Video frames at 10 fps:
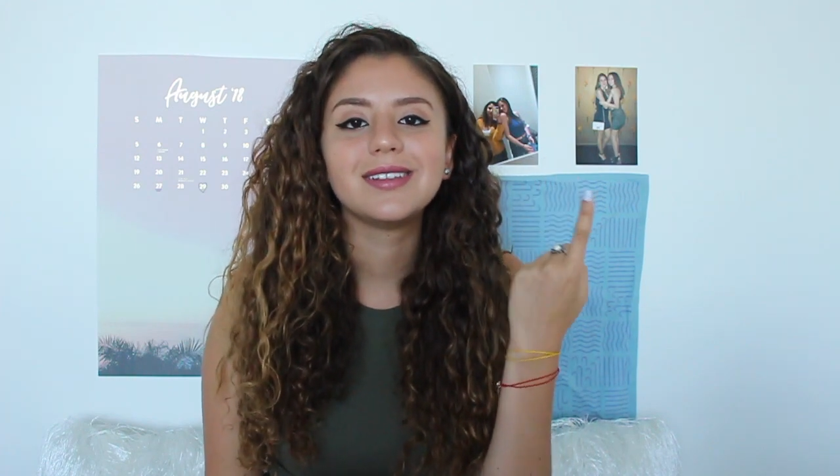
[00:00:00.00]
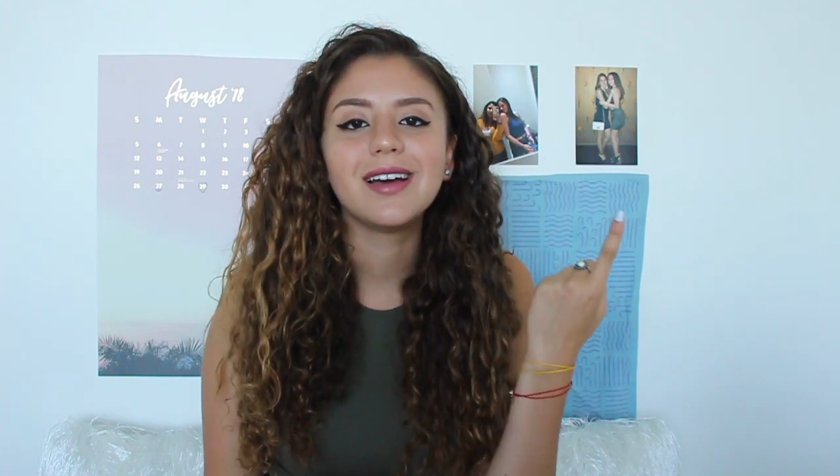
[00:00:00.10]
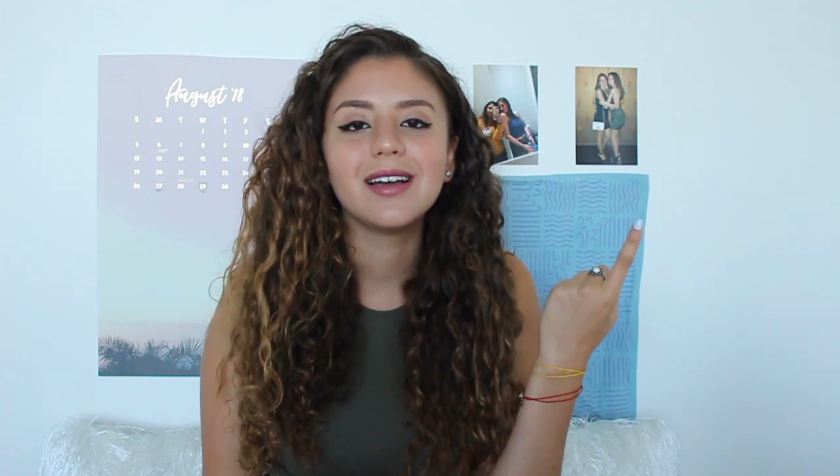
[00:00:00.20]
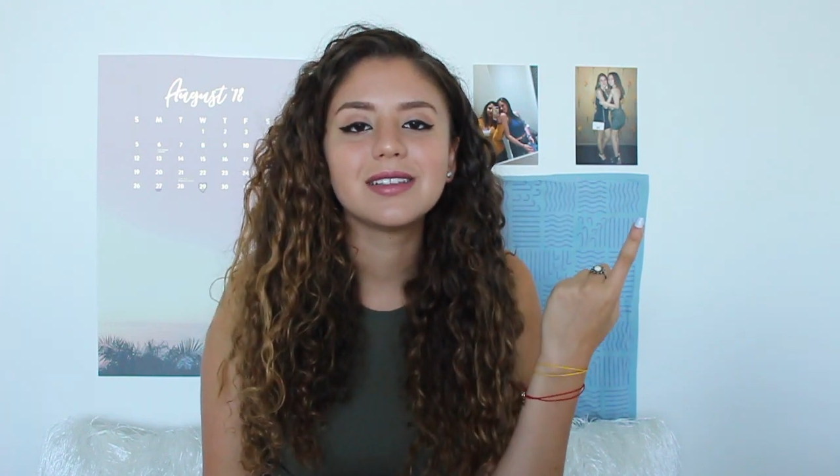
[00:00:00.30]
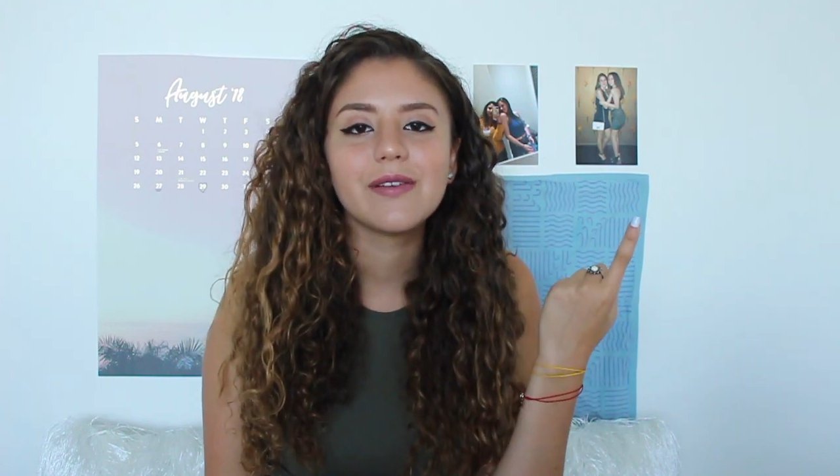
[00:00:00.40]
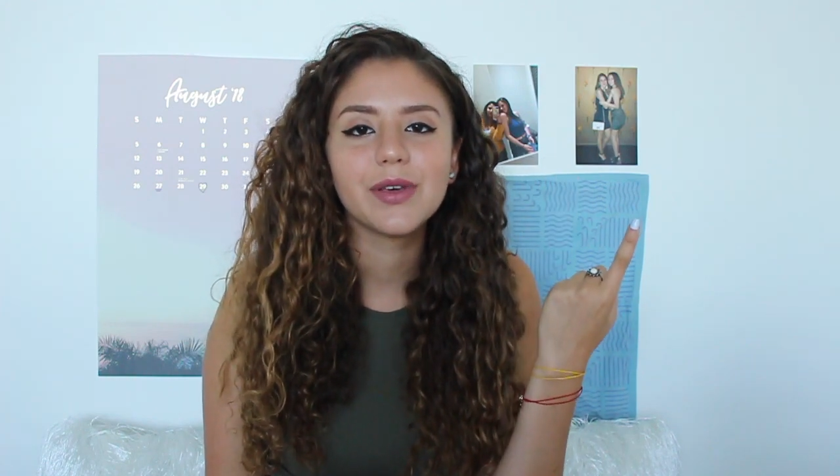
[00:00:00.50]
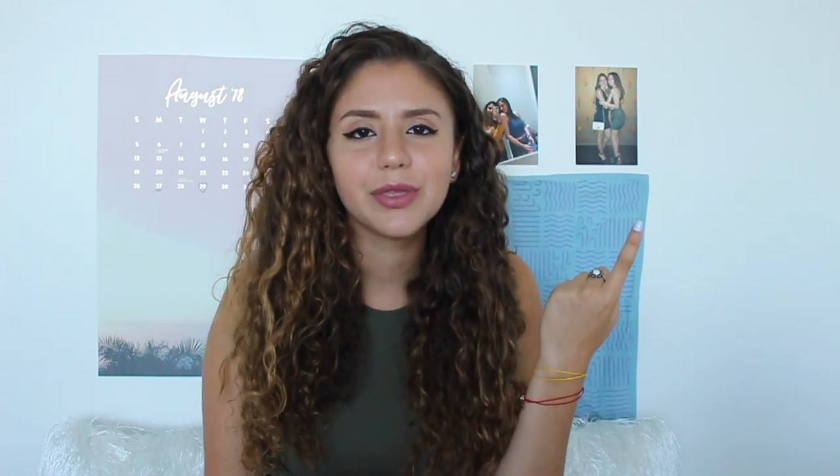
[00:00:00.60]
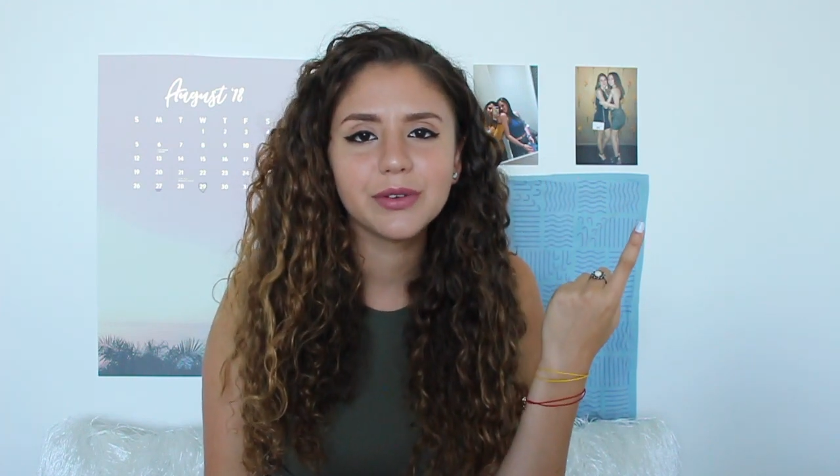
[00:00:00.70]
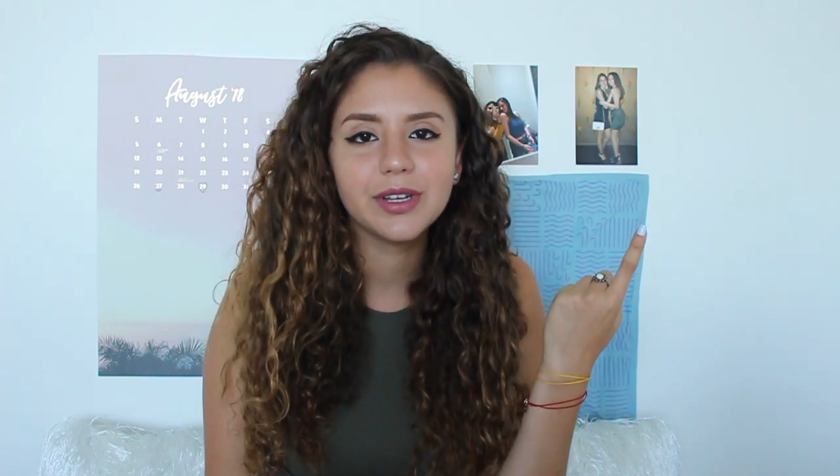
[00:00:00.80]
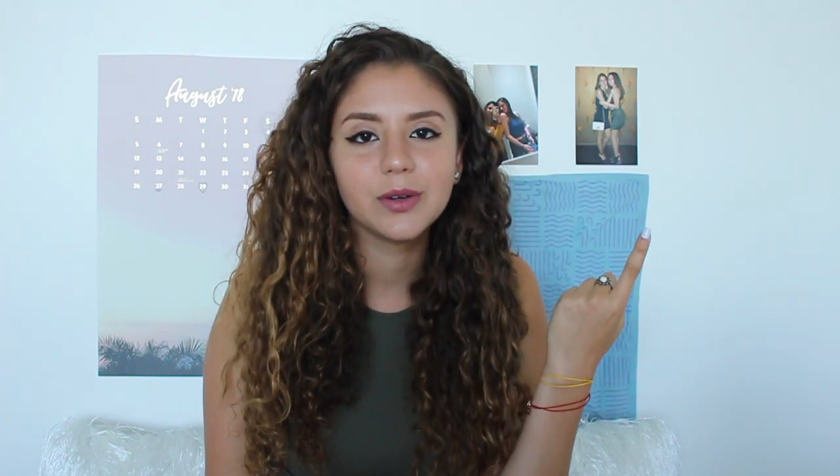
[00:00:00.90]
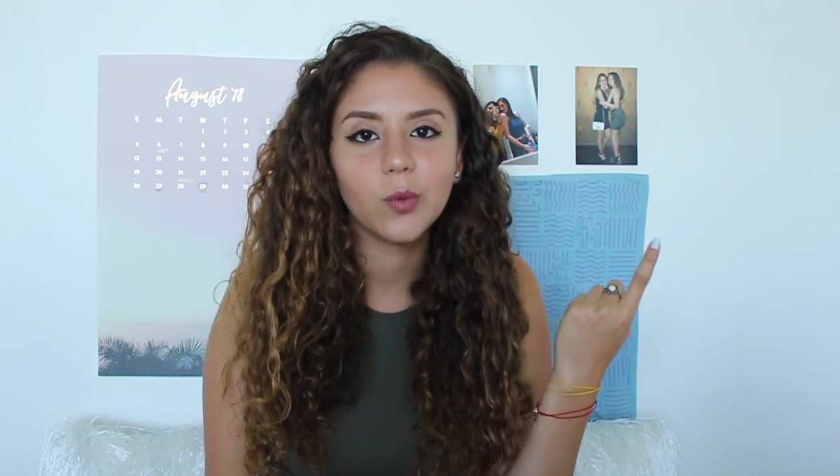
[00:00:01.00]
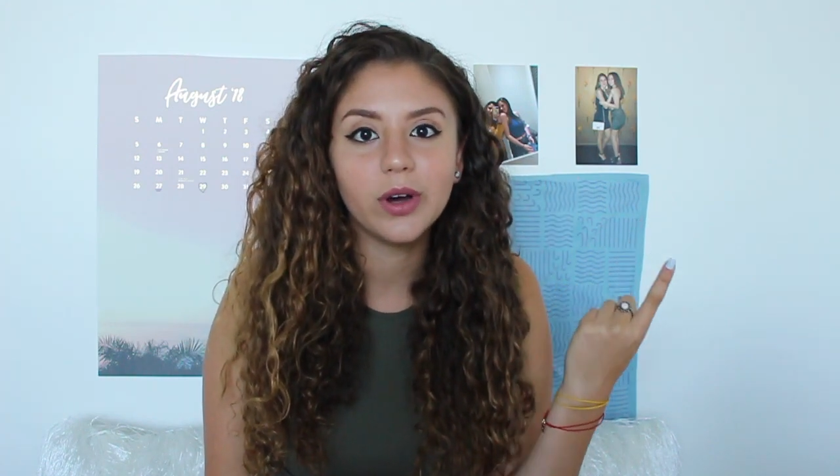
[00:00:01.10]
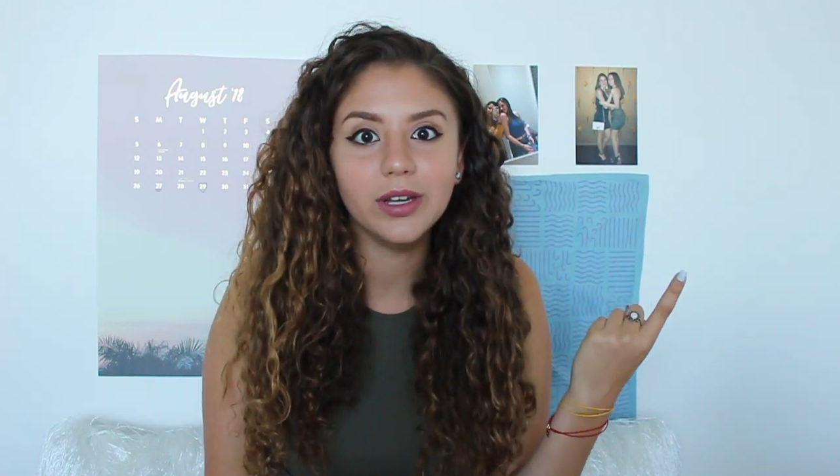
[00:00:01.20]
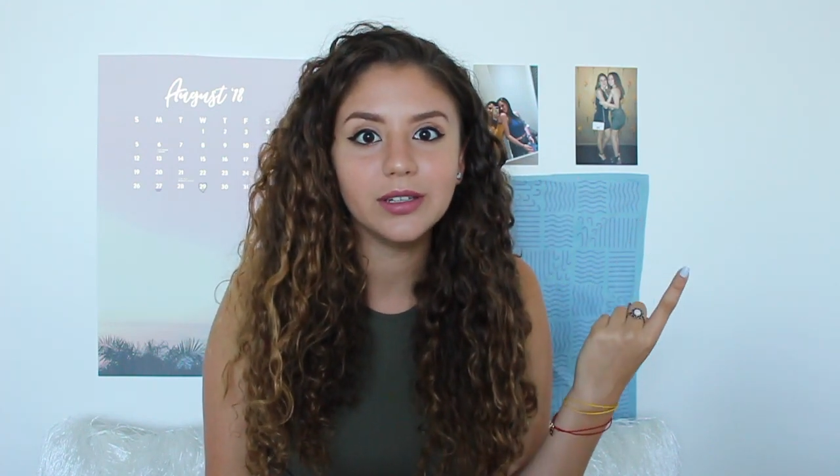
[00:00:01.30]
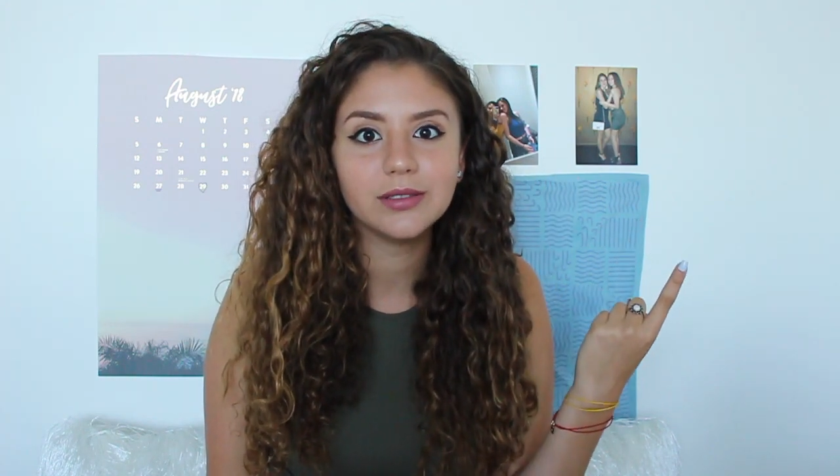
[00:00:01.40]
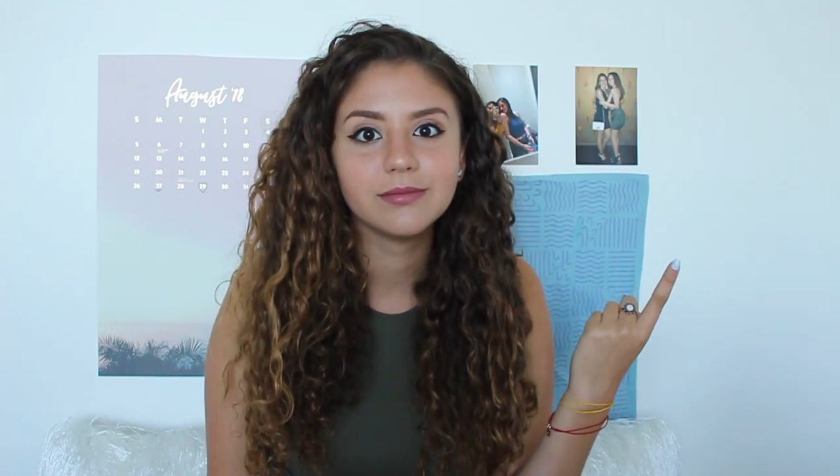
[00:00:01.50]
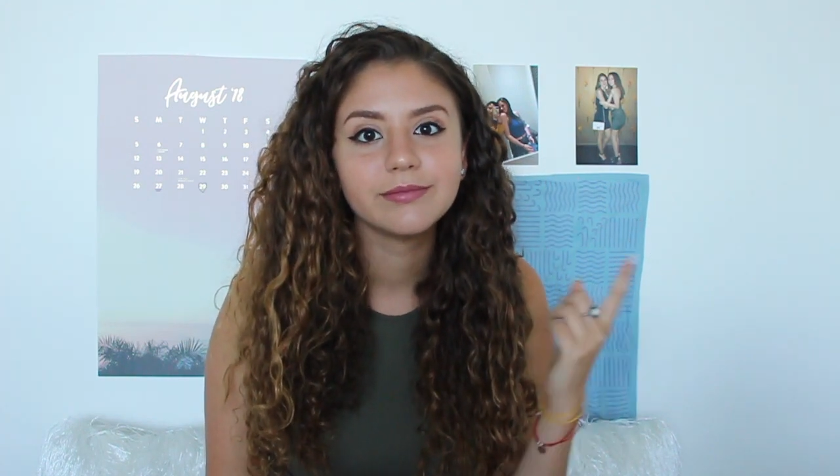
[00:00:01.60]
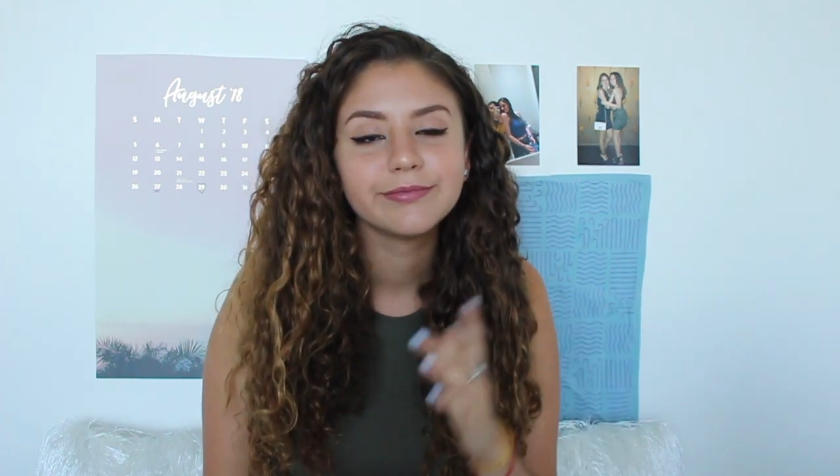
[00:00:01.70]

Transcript: you guys have a 3-in-1.